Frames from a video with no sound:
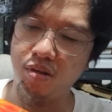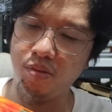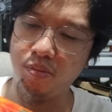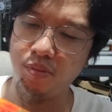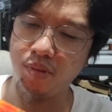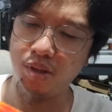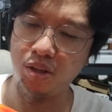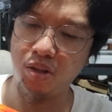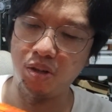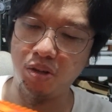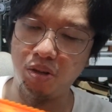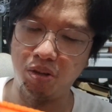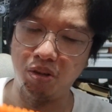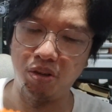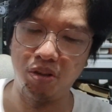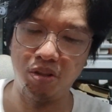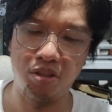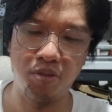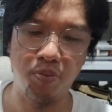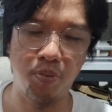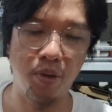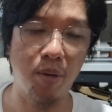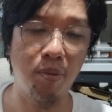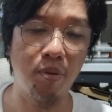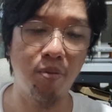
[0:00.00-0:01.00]
But no,
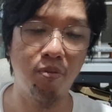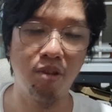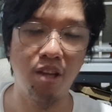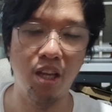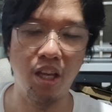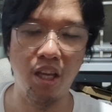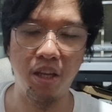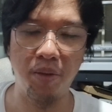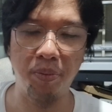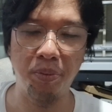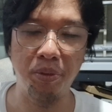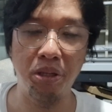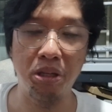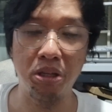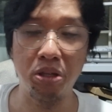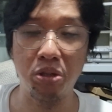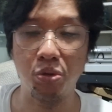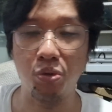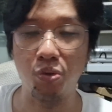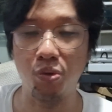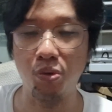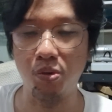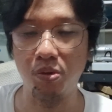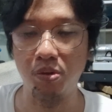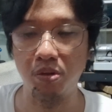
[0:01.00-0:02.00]
it's probably
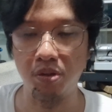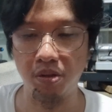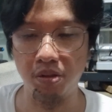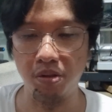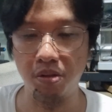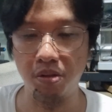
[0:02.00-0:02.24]
ABS too.